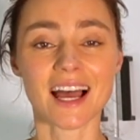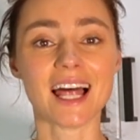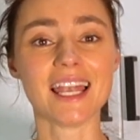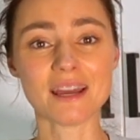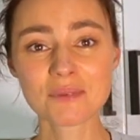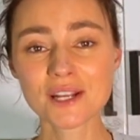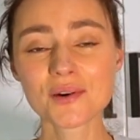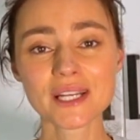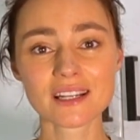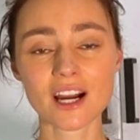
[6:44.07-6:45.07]
And let me
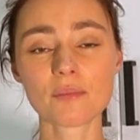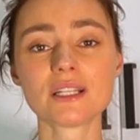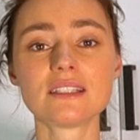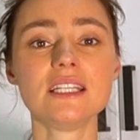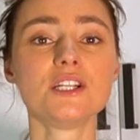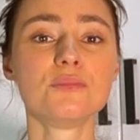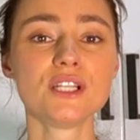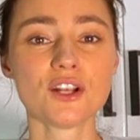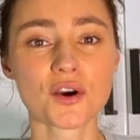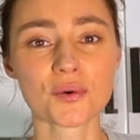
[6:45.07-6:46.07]
know in a comment here
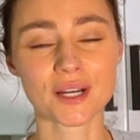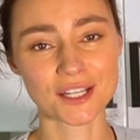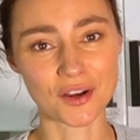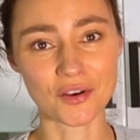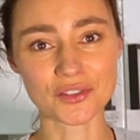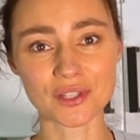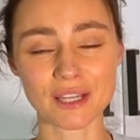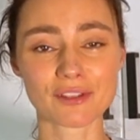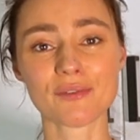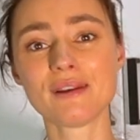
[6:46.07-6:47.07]
below, and also
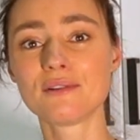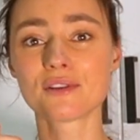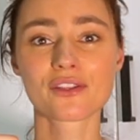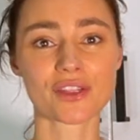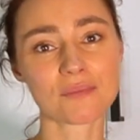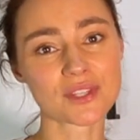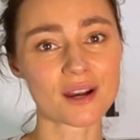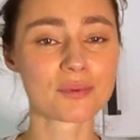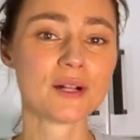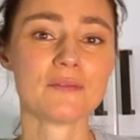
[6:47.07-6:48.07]
give the video a thumbs
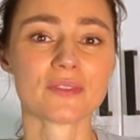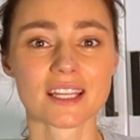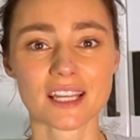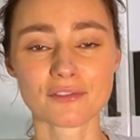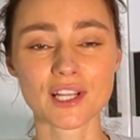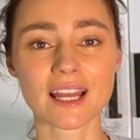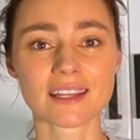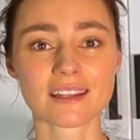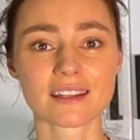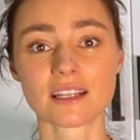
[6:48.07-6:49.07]
up if you
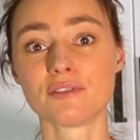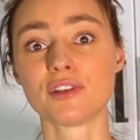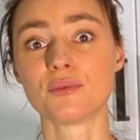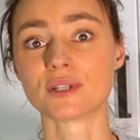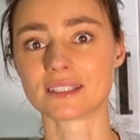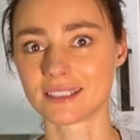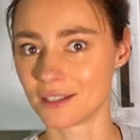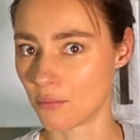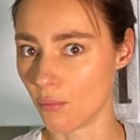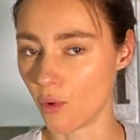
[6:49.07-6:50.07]
like it and if you want to see
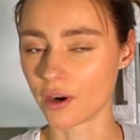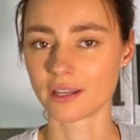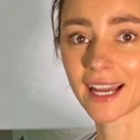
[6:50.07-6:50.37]
more.